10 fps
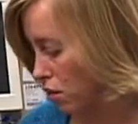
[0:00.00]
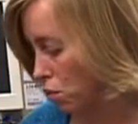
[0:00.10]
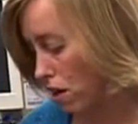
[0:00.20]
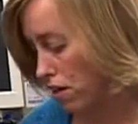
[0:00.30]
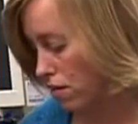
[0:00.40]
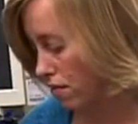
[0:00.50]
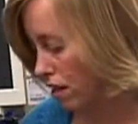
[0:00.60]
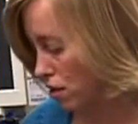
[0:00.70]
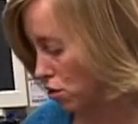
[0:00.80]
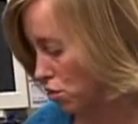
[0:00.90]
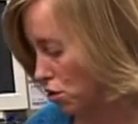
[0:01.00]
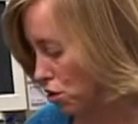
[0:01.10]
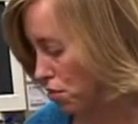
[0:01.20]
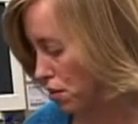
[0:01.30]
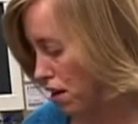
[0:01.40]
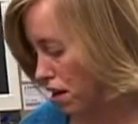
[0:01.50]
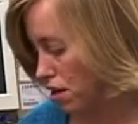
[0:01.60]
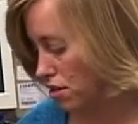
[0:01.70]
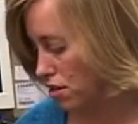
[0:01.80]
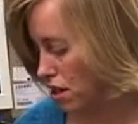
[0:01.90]
in one fell swoop,
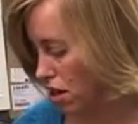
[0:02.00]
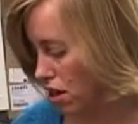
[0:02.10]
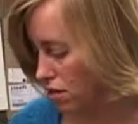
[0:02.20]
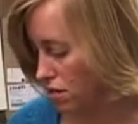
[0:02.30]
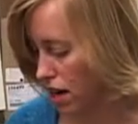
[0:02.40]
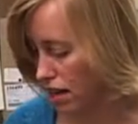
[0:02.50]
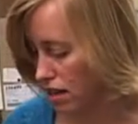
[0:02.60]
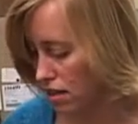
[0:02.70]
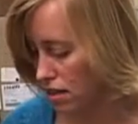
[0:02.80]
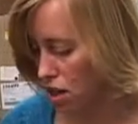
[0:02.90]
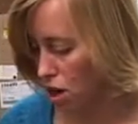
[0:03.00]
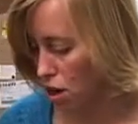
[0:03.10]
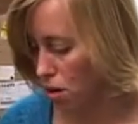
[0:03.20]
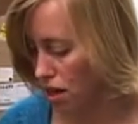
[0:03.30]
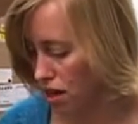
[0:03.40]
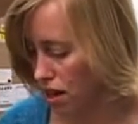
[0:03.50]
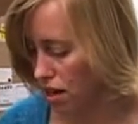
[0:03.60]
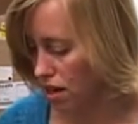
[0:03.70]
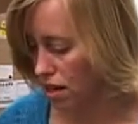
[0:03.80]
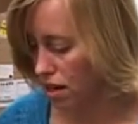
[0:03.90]
using our device, we
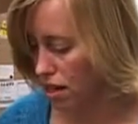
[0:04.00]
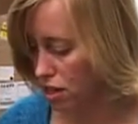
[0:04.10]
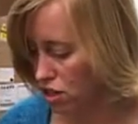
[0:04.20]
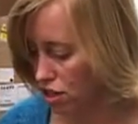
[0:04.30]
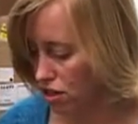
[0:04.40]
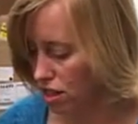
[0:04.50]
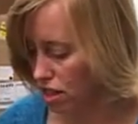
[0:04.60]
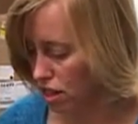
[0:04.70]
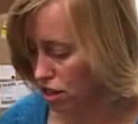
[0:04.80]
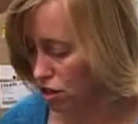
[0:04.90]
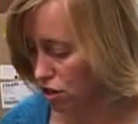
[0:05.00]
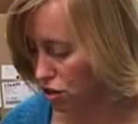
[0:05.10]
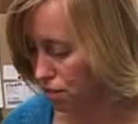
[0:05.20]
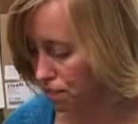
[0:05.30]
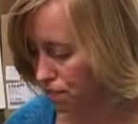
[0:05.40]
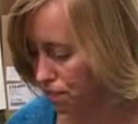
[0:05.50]
can insert the ear tube,